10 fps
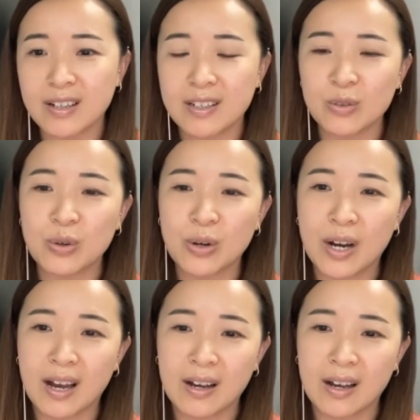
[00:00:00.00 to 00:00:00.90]
Google
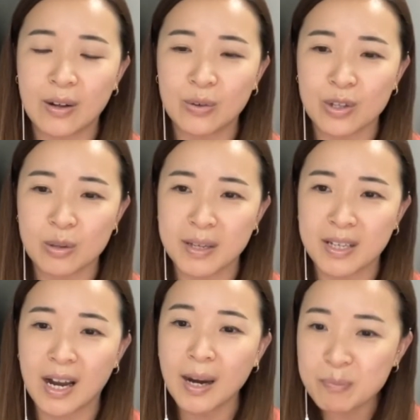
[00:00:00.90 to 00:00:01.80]
algorithmic
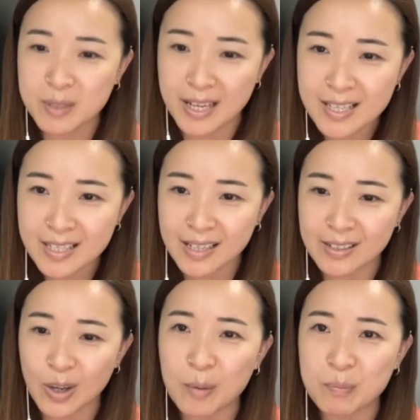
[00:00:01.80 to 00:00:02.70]
updates
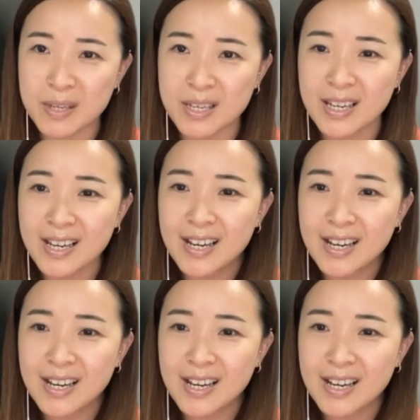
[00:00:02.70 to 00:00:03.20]
and not be